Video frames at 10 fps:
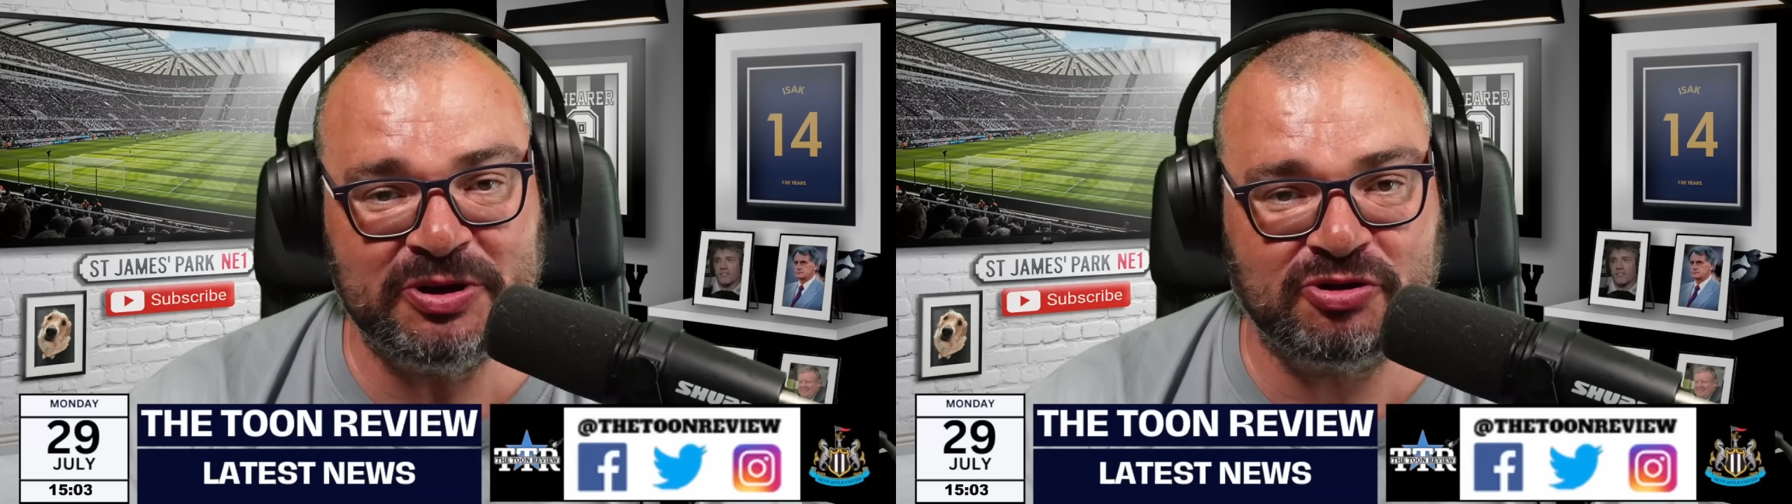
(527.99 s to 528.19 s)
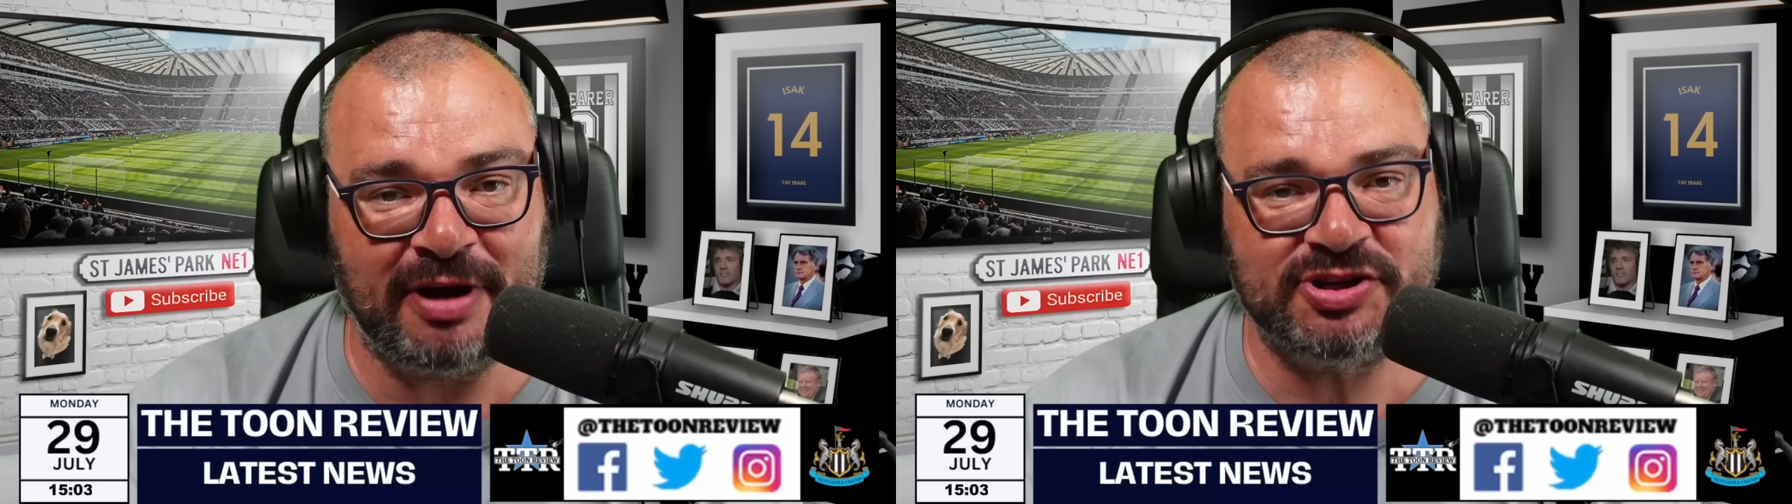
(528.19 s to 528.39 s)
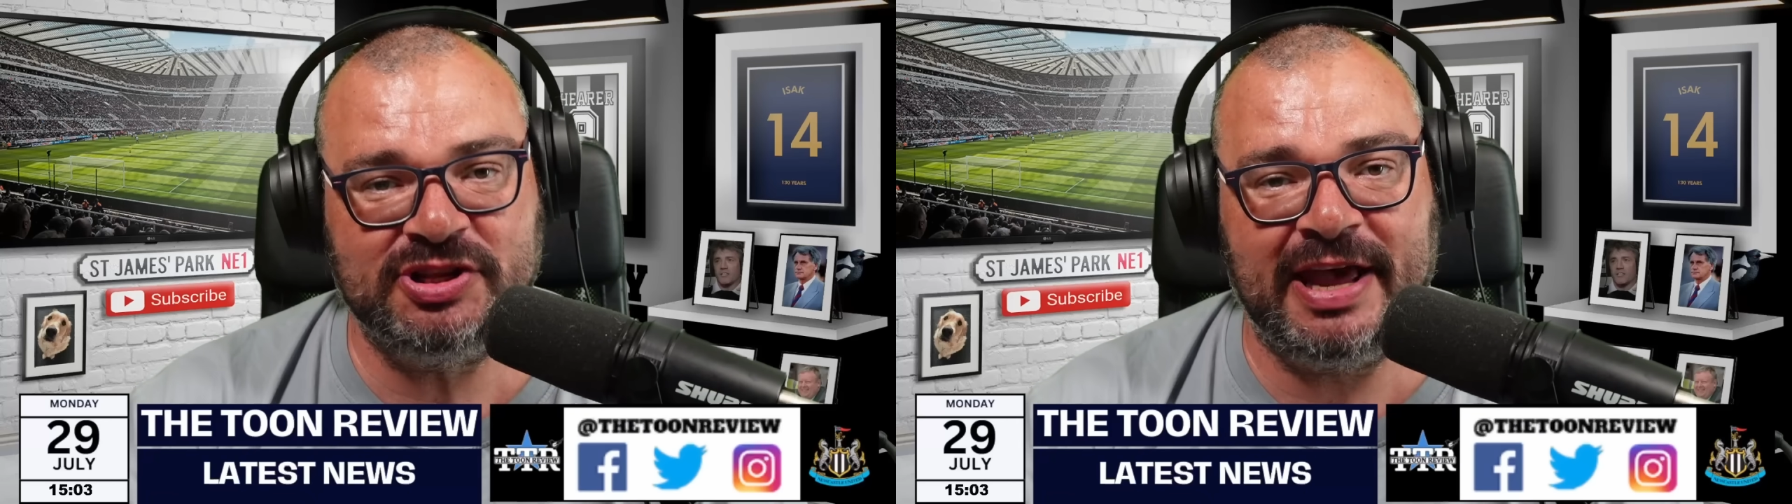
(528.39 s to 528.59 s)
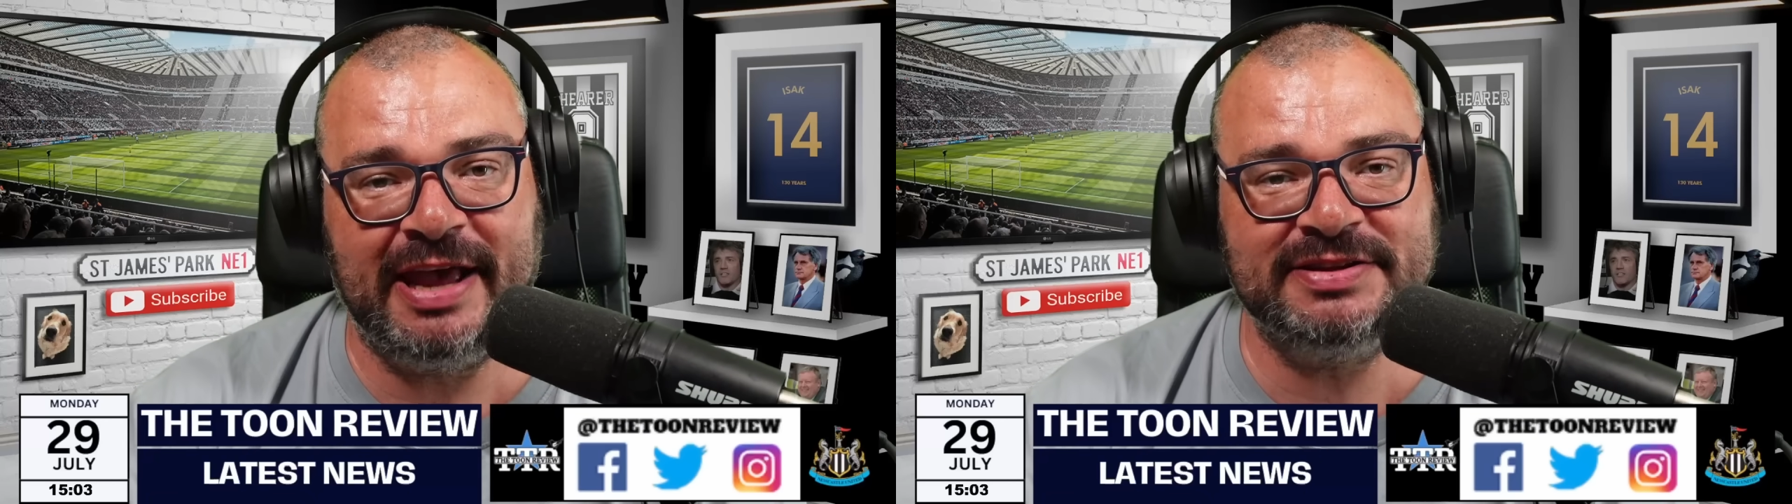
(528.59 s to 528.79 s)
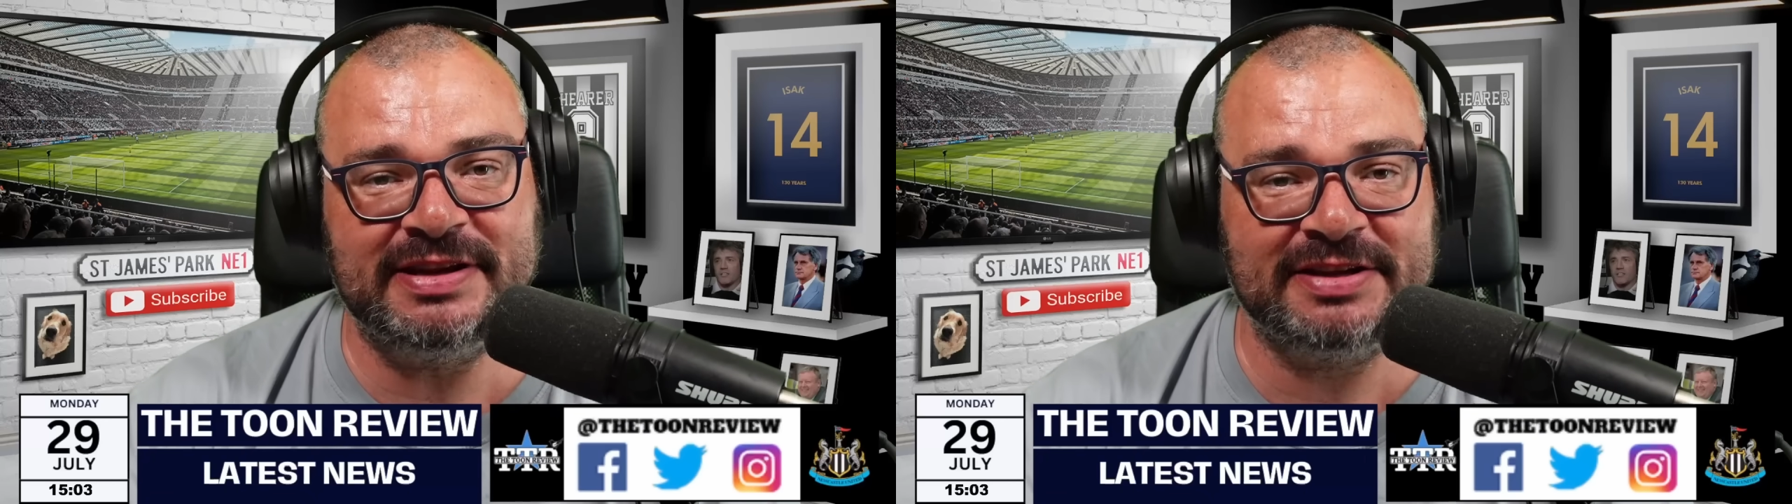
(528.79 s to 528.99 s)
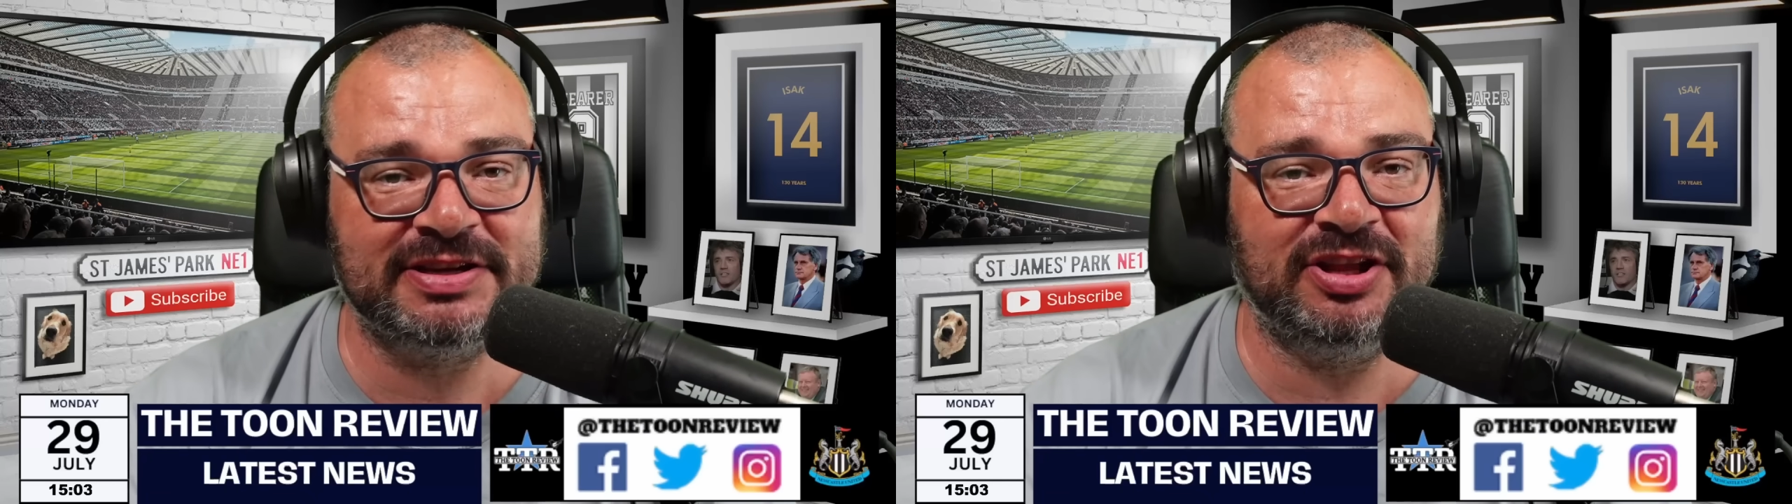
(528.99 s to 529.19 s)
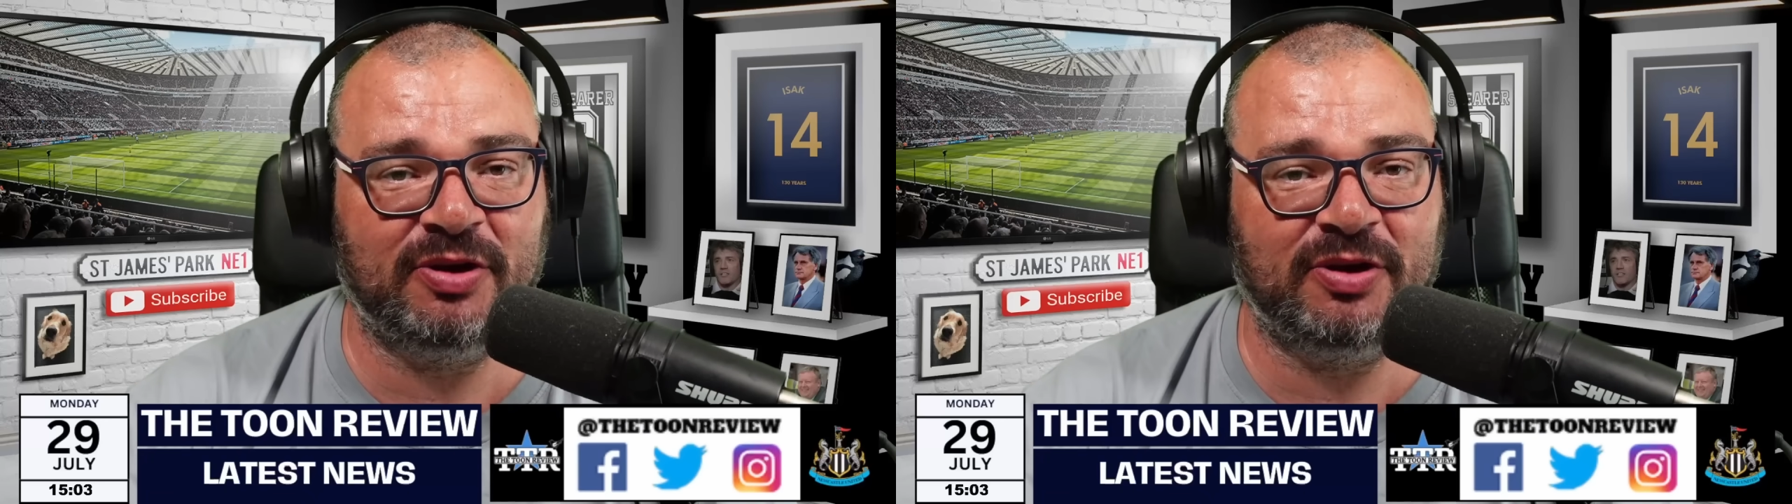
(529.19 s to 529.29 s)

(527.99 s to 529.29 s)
scratching their heads and asking the